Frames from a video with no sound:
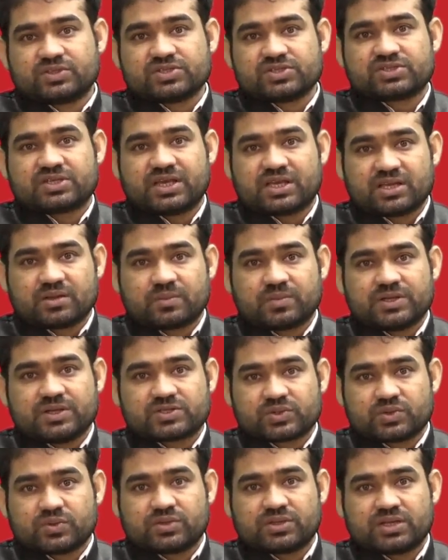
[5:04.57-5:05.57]
which is taking place
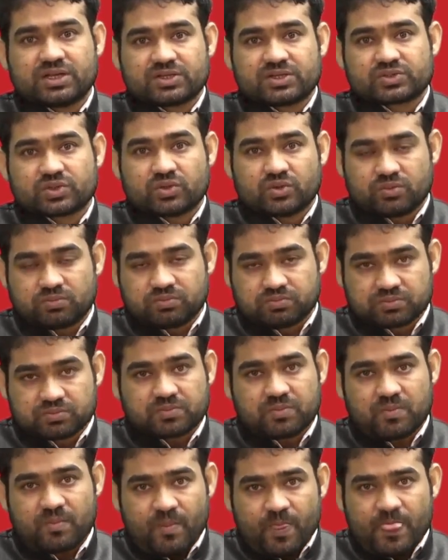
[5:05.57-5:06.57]
over there so
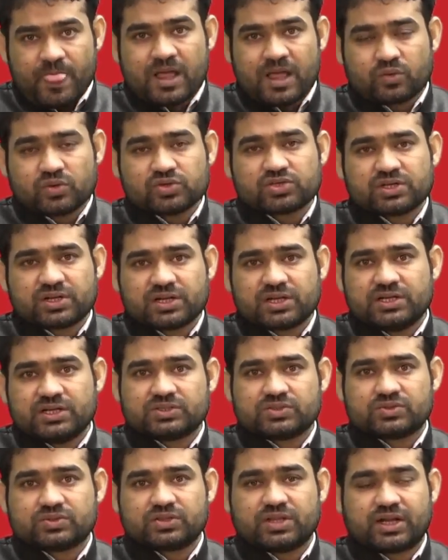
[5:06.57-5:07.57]
question
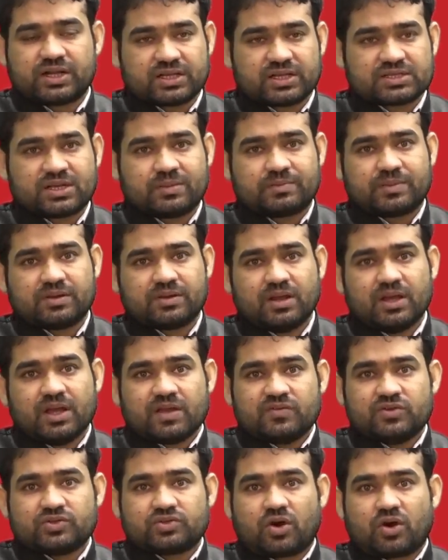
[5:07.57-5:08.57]
related to that example
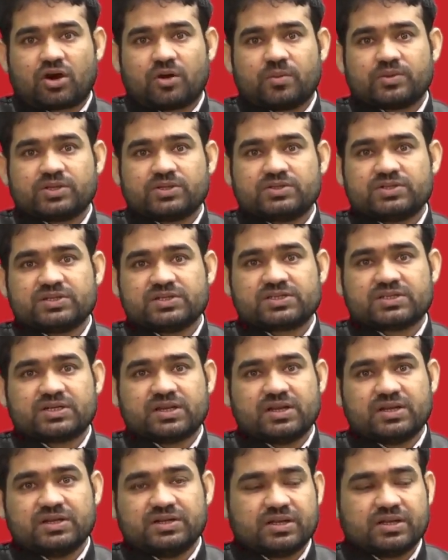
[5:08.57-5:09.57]
we talk about the
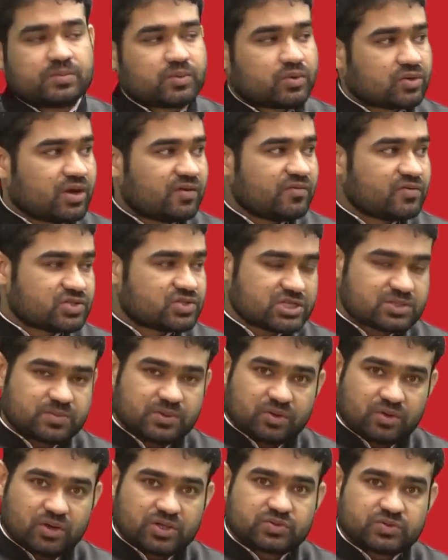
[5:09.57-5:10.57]
digital india program which has
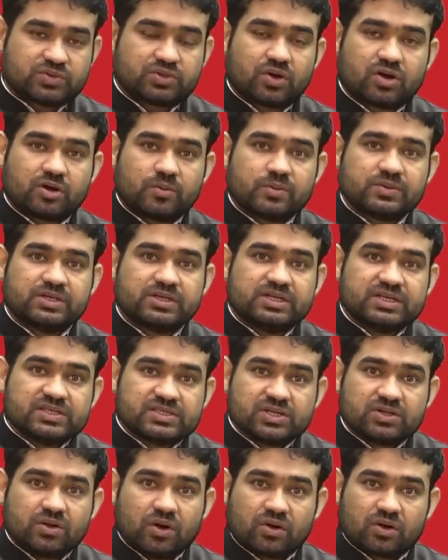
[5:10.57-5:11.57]
been launched we talk about the
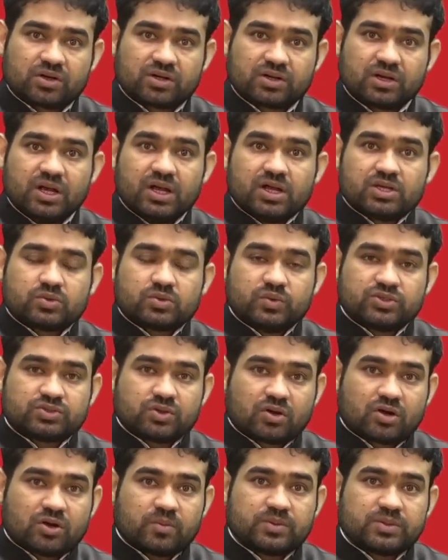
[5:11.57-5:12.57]
DigiLocker we
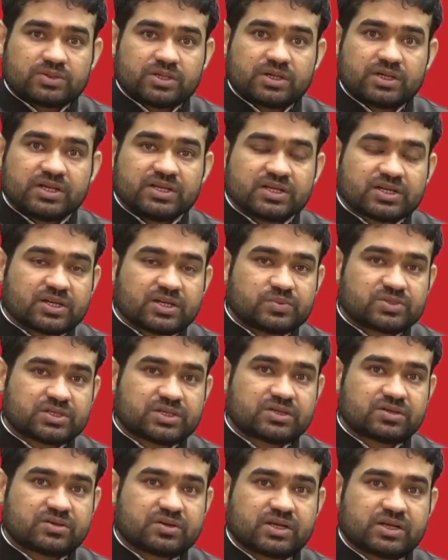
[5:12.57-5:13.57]
talk about the
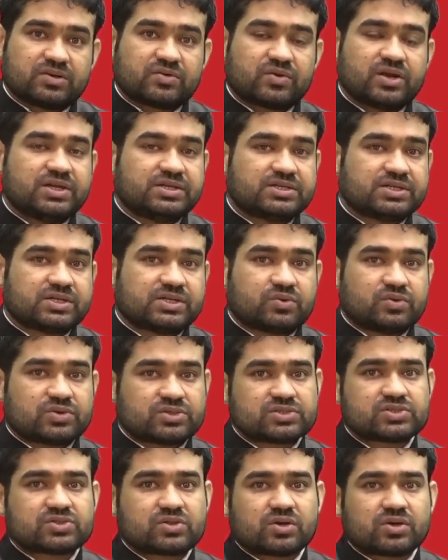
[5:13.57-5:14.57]
encryption right, related
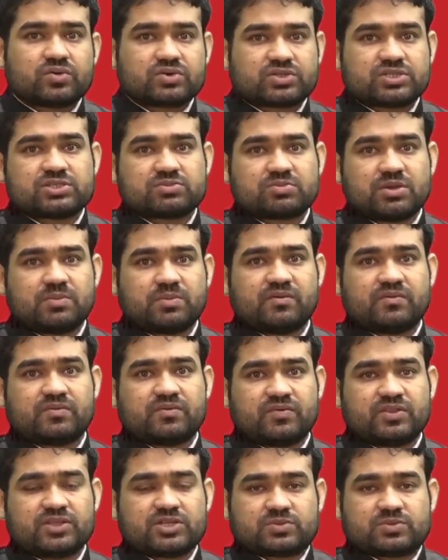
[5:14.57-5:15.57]
questions the questions may be
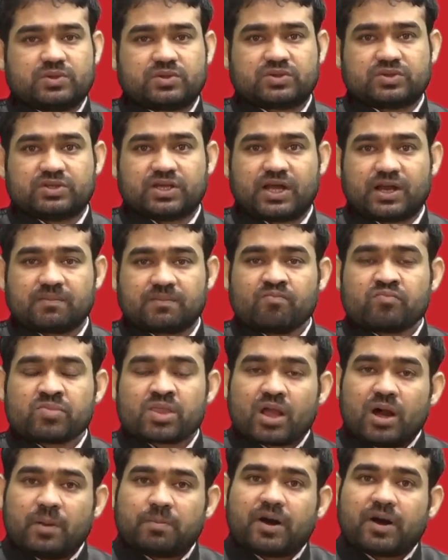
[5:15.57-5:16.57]
with respect to that
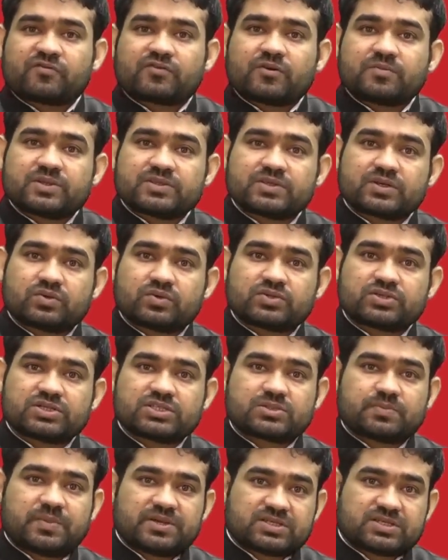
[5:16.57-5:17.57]
apart from the, the question
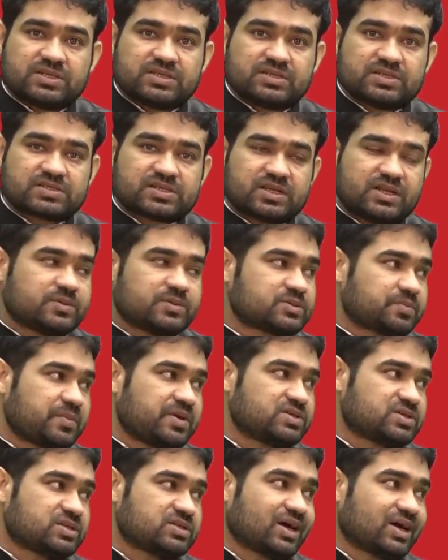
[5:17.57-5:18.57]
especially the syllabus
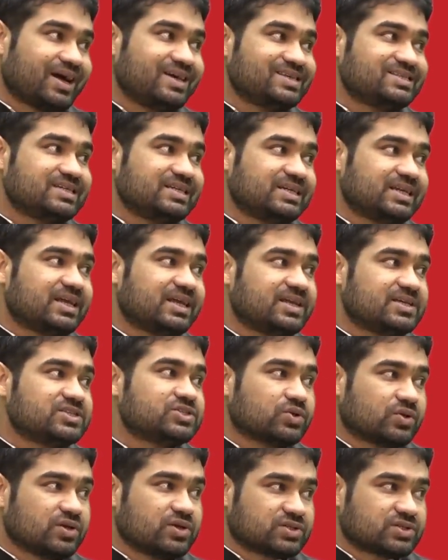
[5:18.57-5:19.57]
mentioned the ict and
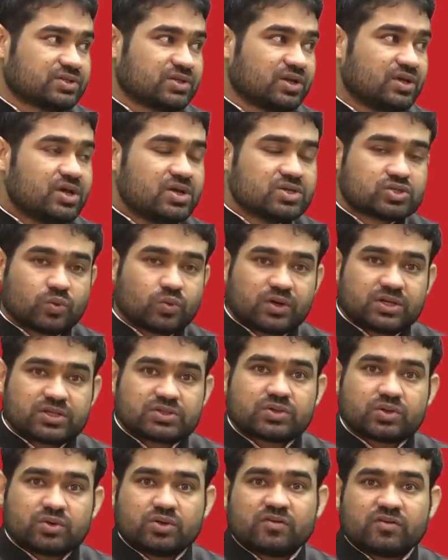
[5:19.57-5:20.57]
education so what is
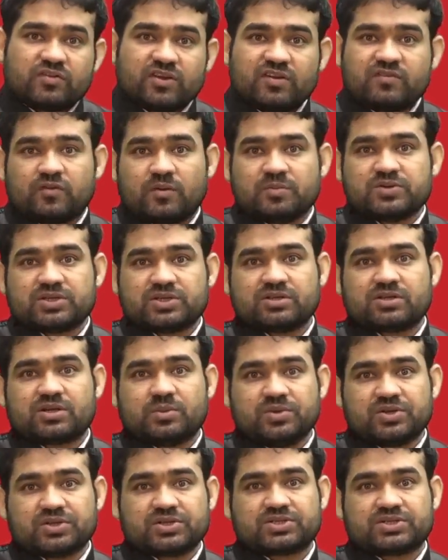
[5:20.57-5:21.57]
the role of information
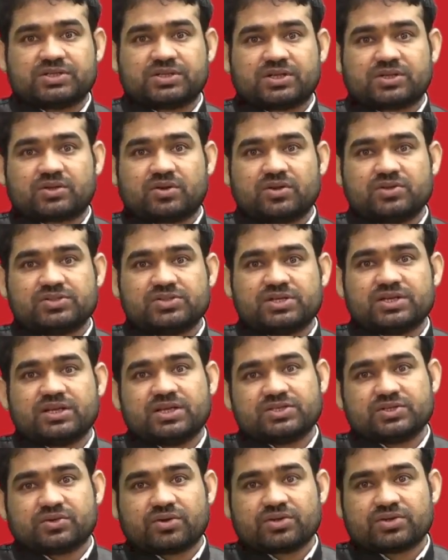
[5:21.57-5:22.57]
communication technology in
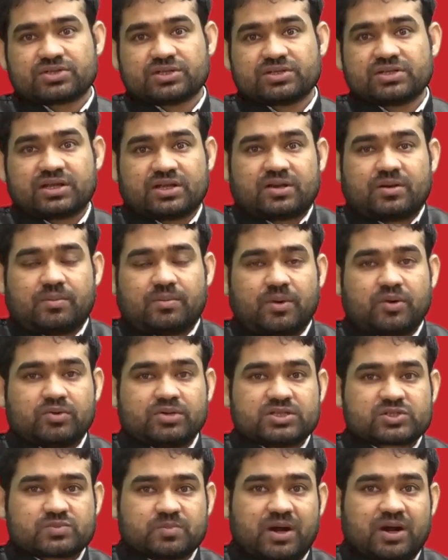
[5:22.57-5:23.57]
education like about
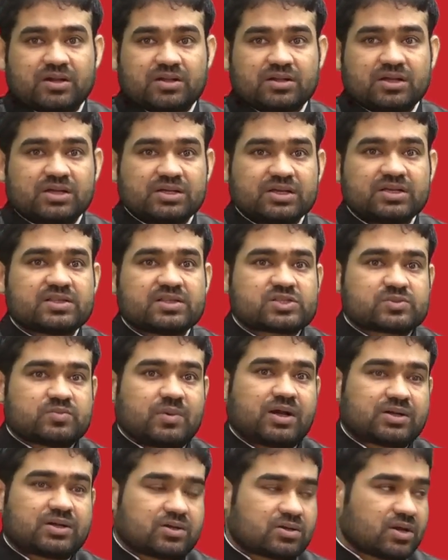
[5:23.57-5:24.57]
the smart learning the
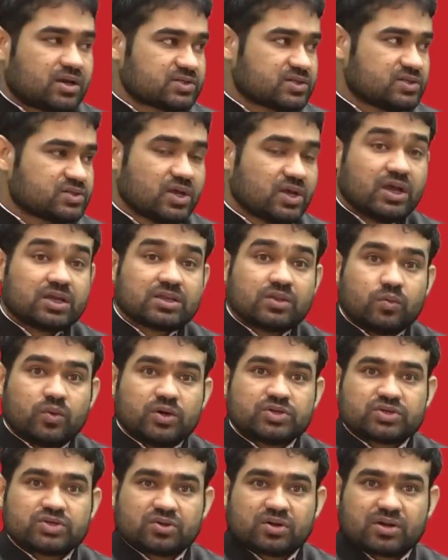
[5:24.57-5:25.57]
smart classes the
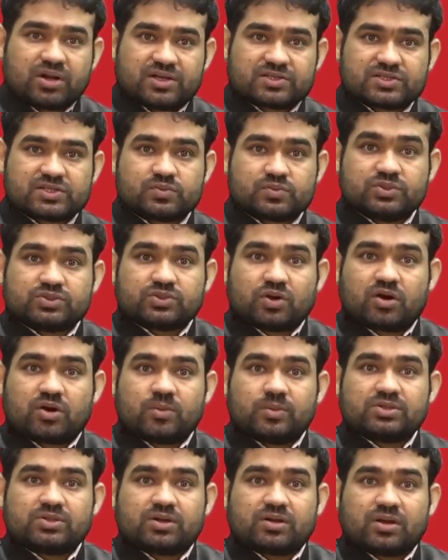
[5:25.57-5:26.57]
virtual classes we talk
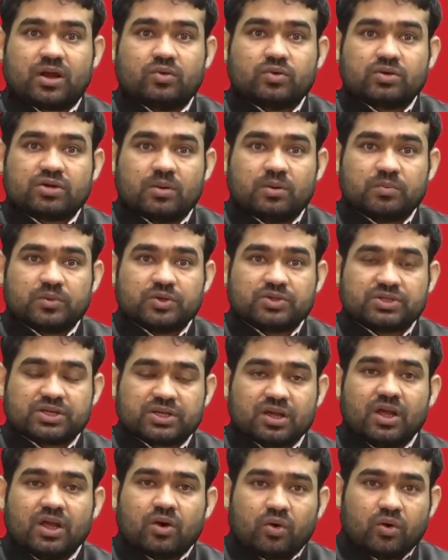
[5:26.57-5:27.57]
about the cloud computing
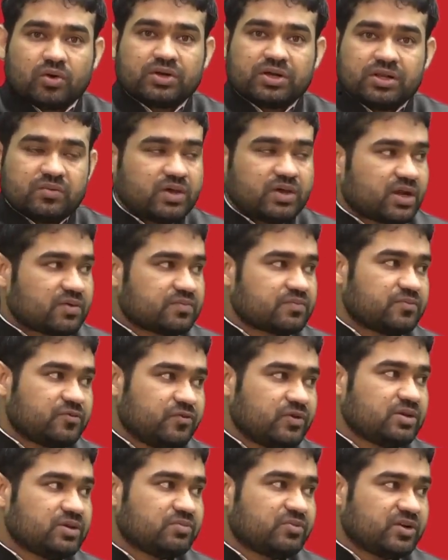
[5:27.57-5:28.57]
already we have
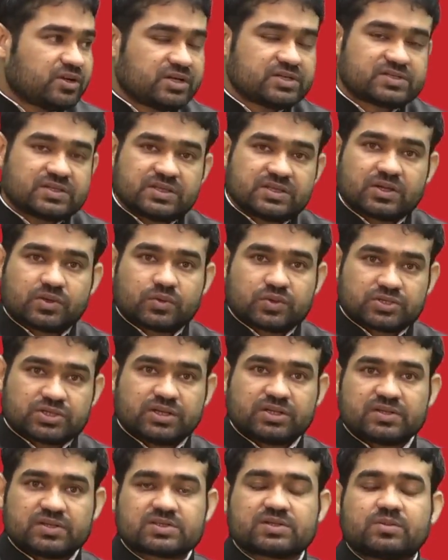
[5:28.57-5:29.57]
been witnessing the question
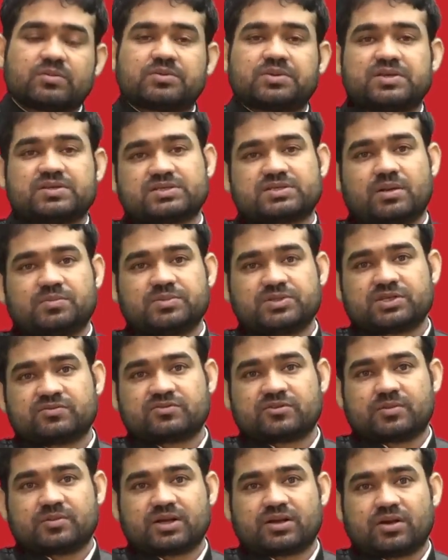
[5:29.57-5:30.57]
in the, some of the examination
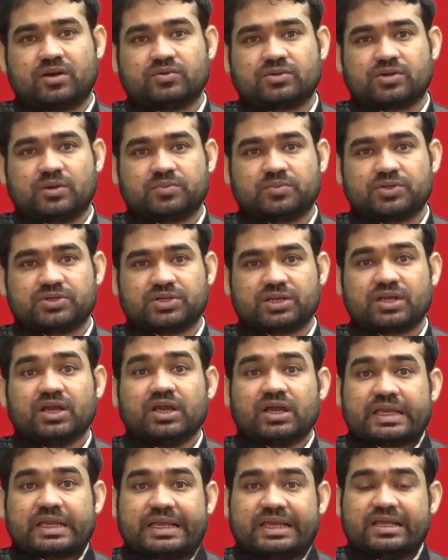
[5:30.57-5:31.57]
from the cloud computing
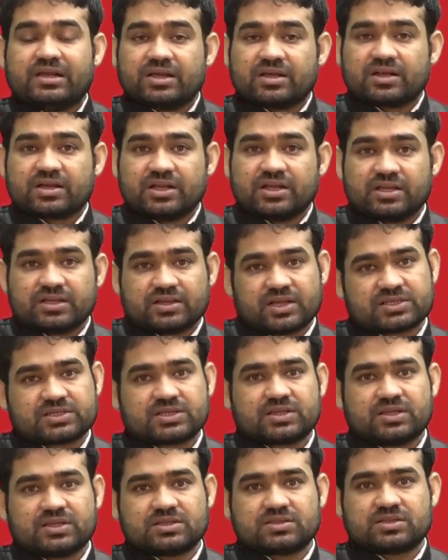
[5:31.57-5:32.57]
e-learning that's
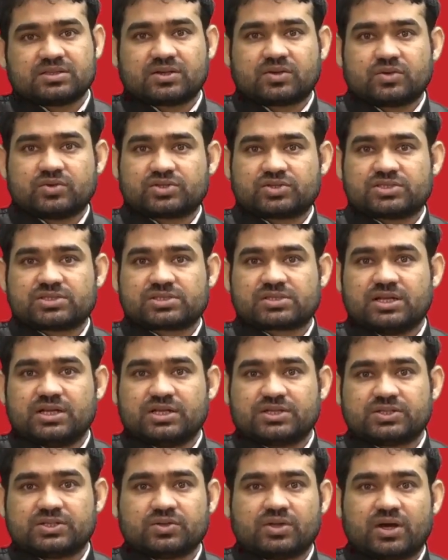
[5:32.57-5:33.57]
the, the questions
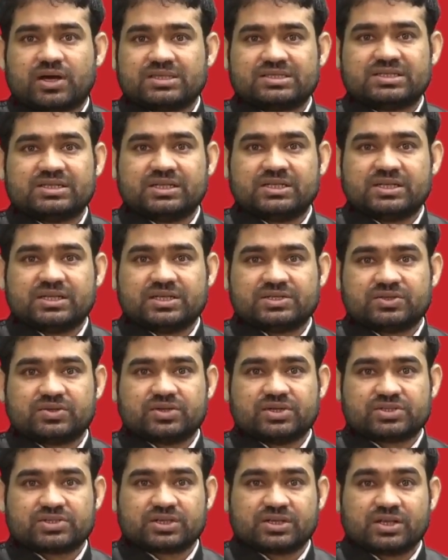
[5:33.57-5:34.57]
related to the ict in
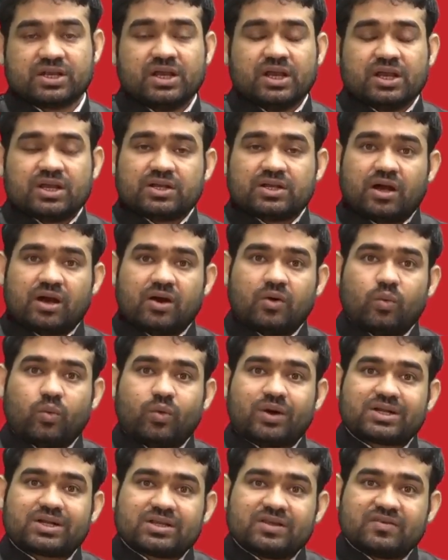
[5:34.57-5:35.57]
education now
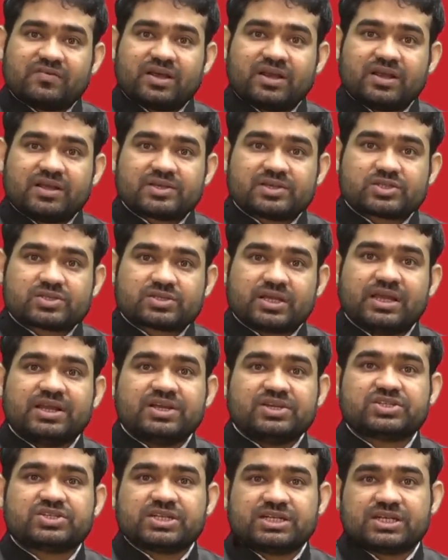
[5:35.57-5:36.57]
what are the various
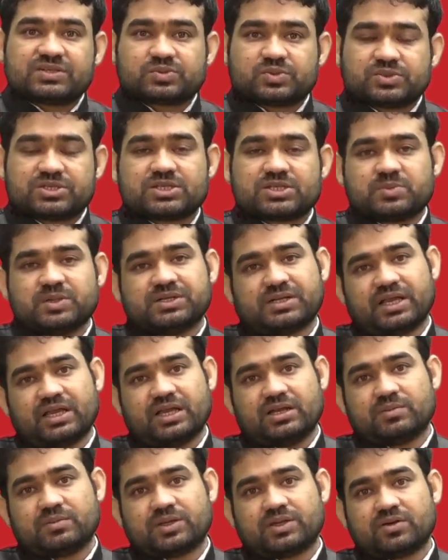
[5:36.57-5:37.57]
initiatives which has been
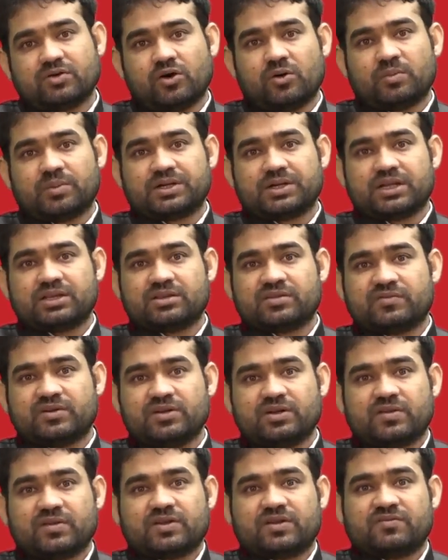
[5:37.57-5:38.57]
taken by the government in the
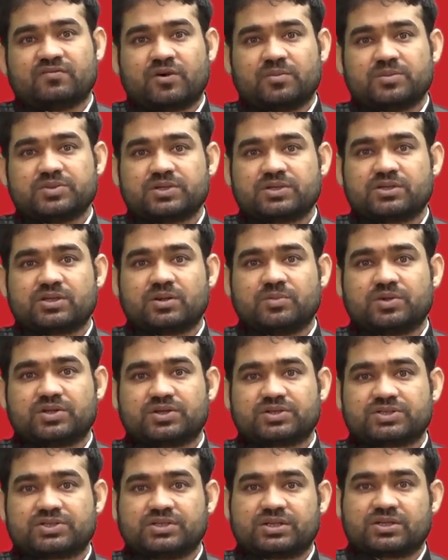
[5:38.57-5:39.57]
field of the information
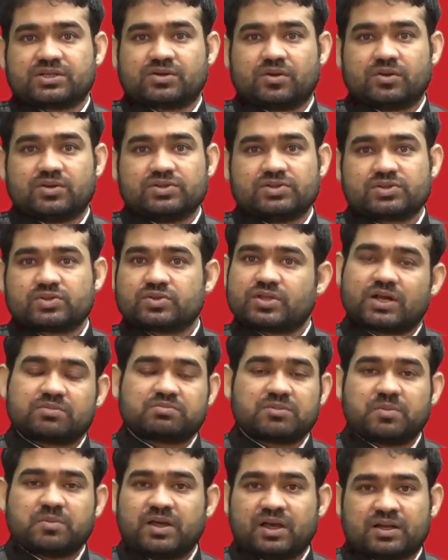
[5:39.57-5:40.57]
communication technology. So that
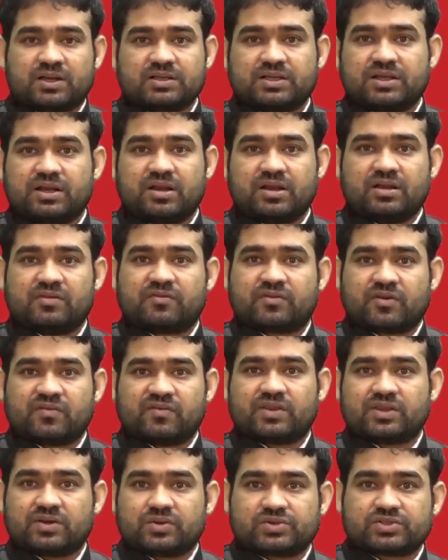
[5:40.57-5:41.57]
may be another area from
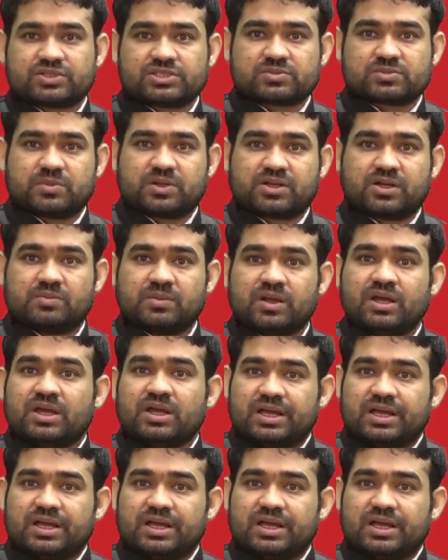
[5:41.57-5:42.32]
where the questions may come.